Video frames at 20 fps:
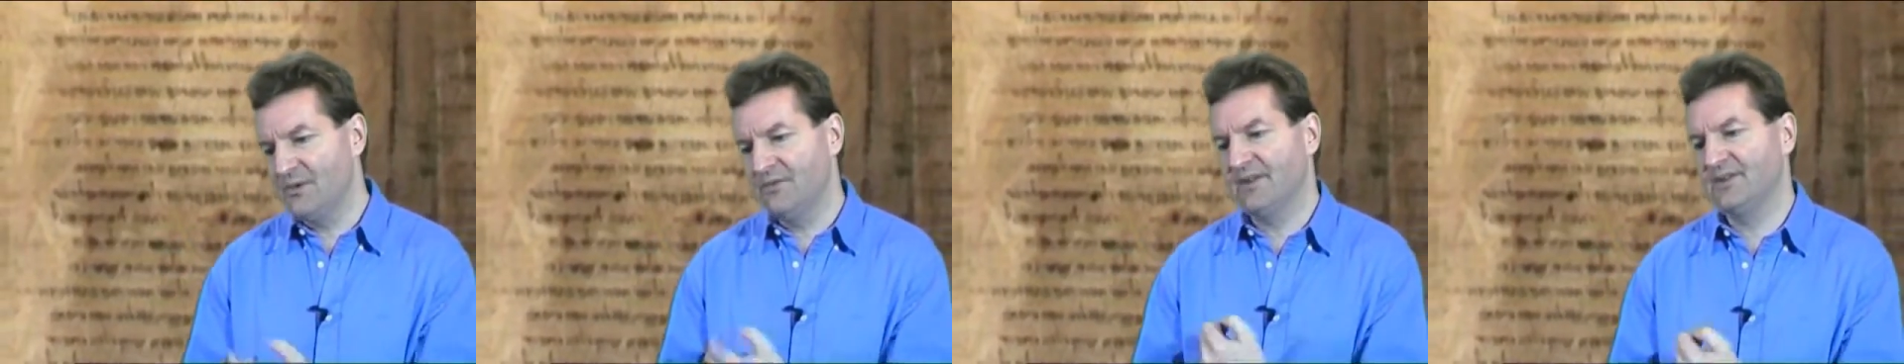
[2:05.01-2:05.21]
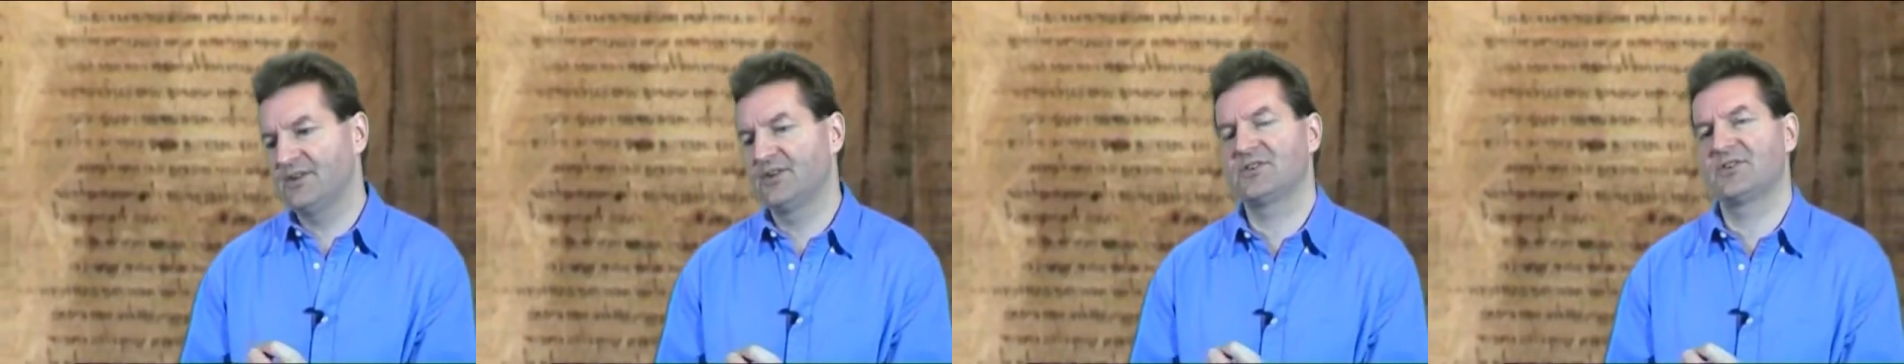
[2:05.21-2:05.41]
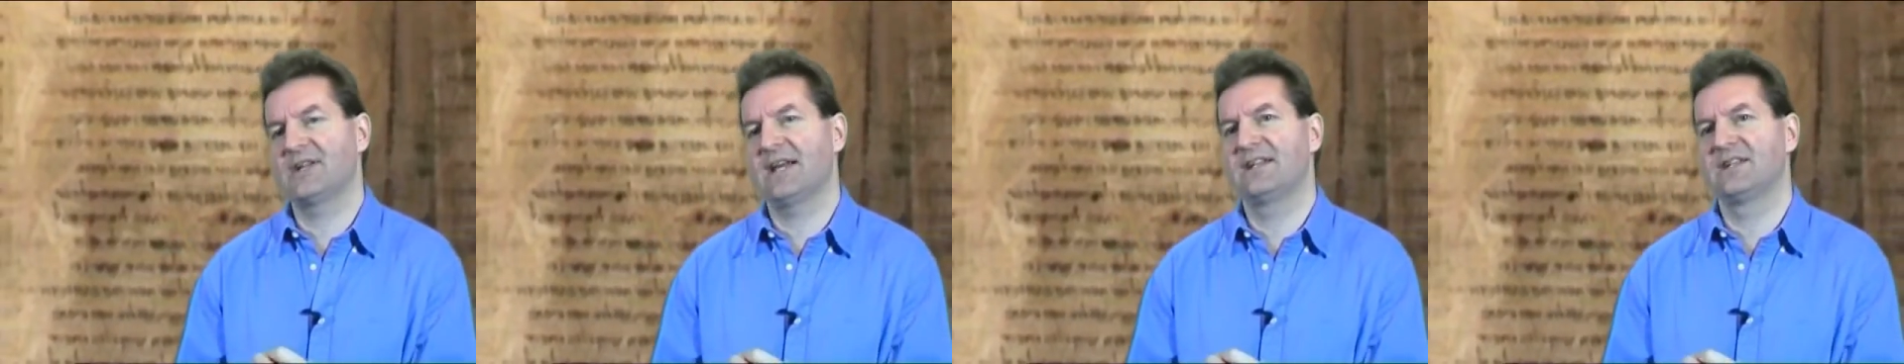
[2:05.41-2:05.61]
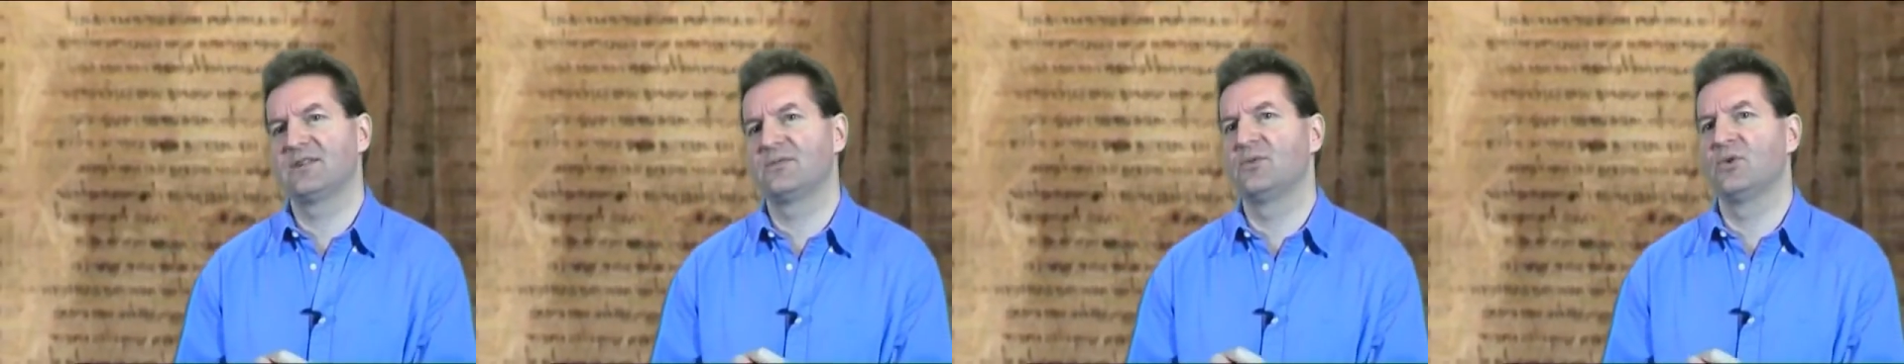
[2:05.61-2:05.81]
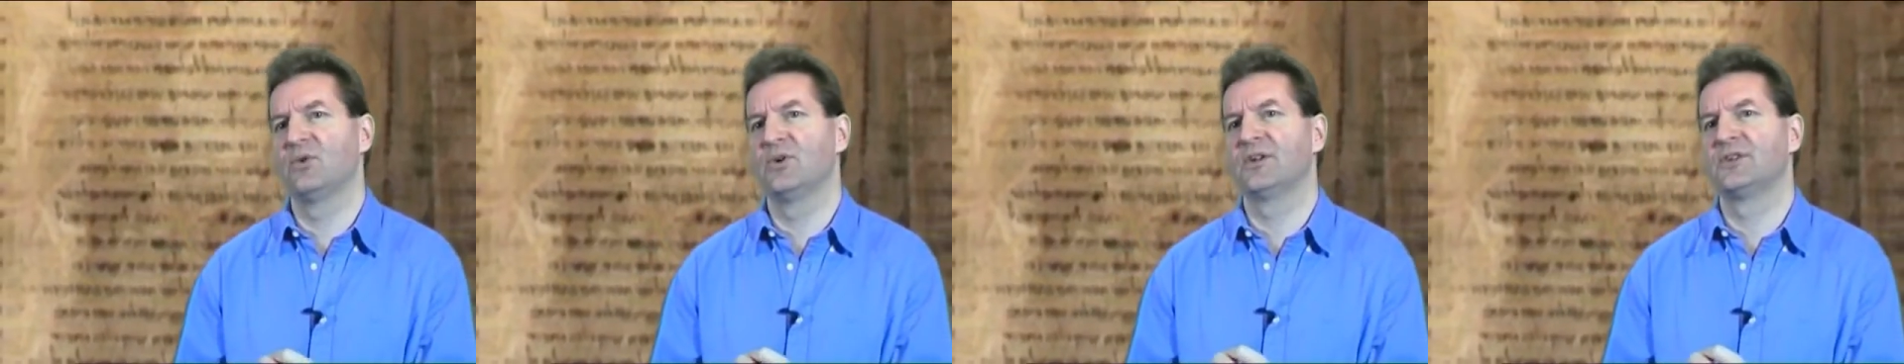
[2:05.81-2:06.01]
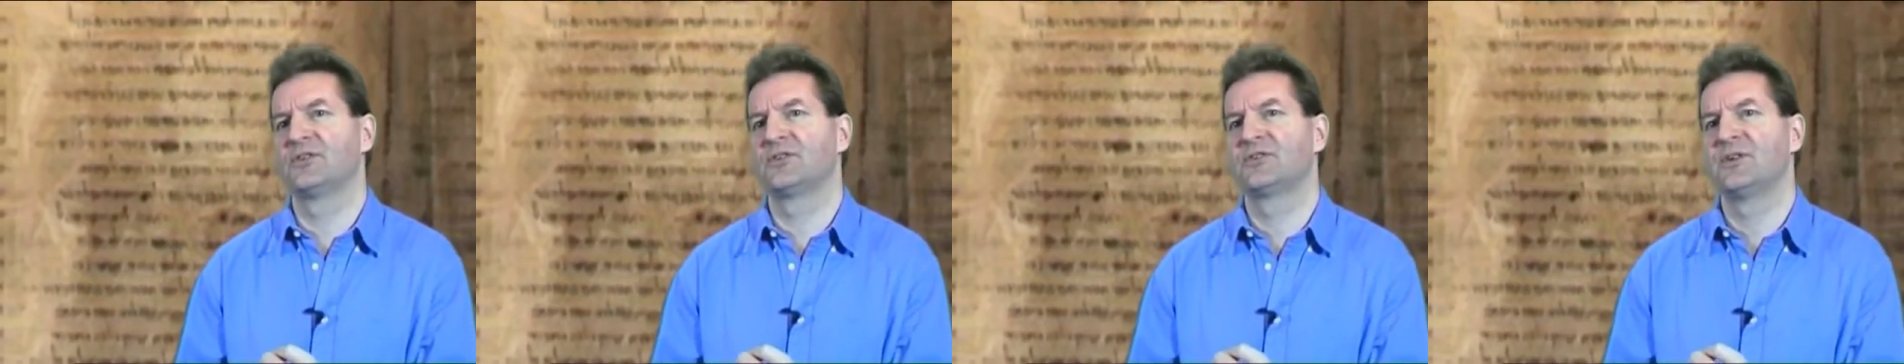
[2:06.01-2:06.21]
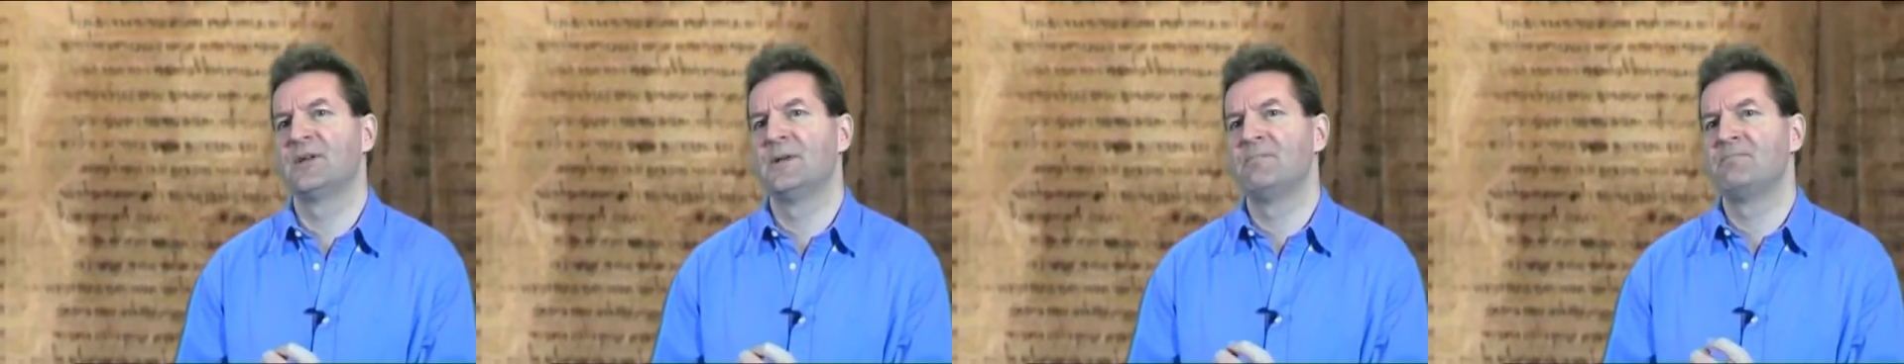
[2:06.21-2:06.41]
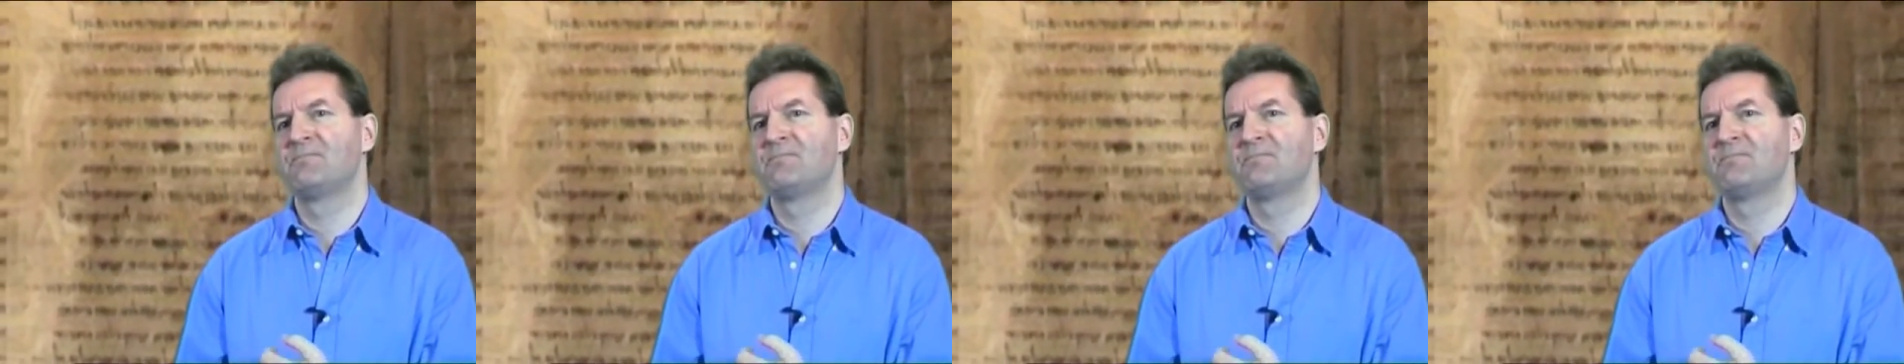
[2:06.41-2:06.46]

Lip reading: of understanding for us.